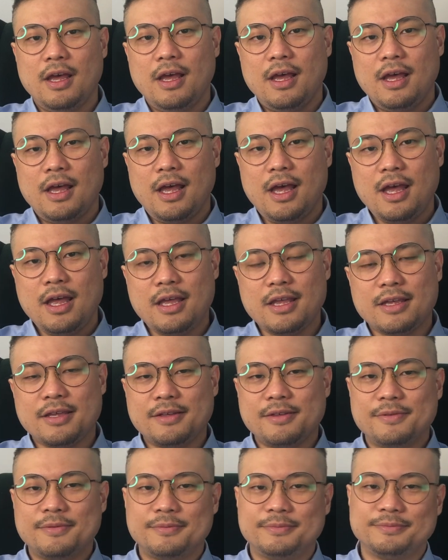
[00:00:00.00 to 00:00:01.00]
Hi,
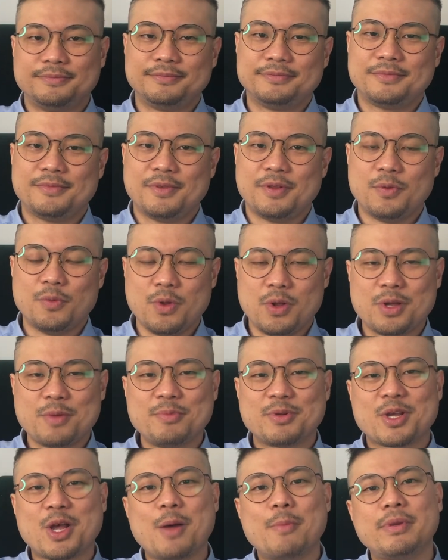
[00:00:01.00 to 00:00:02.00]
and welcome to
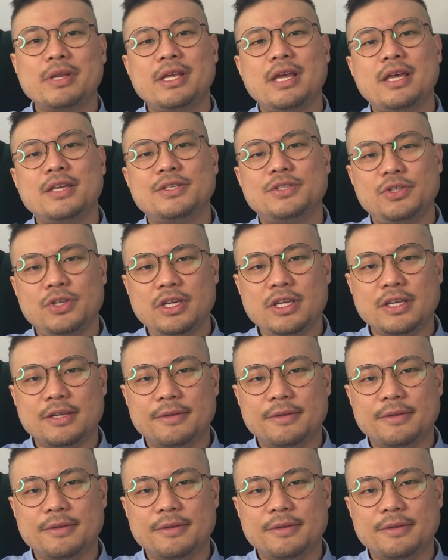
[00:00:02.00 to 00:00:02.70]
Comedy SG.